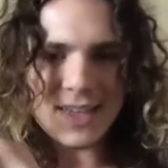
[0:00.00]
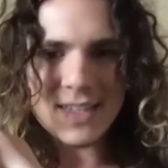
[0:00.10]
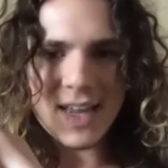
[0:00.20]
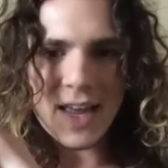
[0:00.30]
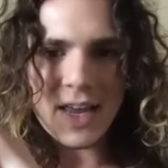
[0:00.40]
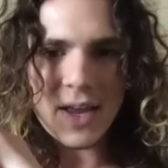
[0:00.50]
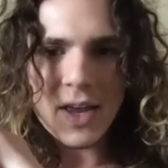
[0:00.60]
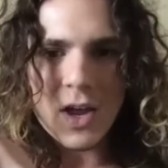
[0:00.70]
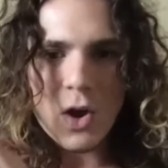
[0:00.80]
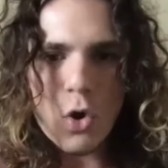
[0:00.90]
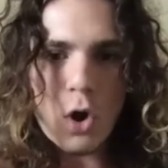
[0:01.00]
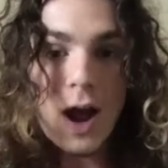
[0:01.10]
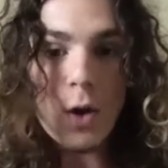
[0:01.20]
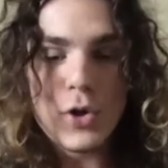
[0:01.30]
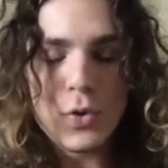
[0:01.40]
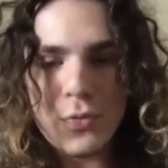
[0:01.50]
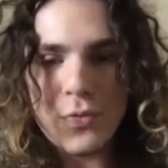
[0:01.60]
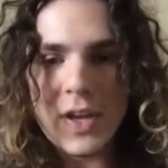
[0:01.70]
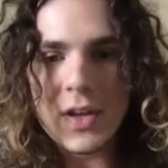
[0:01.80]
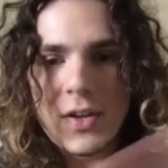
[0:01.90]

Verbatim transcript: day, or how you feel